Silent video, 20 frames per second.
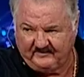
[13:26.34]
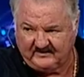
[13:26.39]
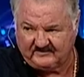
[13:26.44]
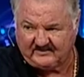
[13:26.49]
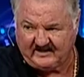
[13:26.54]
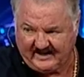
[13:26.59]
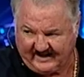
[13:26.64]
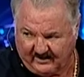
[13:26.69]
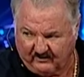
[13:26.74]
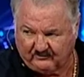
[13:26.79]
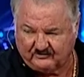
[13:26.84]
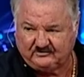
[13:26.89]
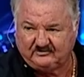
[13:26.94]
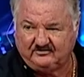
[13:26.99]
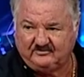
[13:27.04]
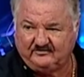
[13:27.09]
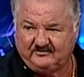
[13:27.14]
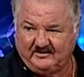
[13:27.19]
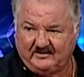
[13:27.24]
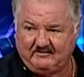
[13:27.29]
this
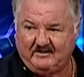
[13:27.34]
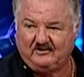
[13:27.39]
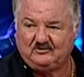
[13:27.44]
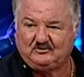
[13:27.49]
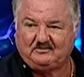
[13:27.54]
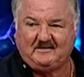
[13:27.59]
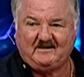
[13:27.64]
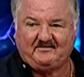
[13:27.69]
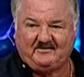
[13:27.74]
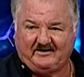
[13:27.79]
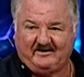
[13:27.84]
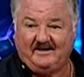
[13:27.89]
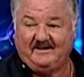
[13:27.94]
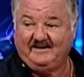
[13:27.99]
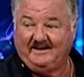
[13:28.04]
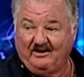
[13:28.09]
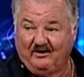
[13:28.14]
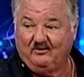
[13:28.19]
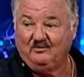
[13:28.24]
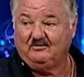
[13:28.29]
house, for the most part that I
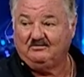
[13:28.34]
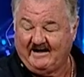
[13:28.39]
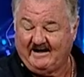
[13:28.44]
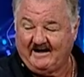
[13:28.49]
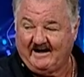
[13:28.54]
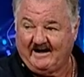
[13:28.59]
know,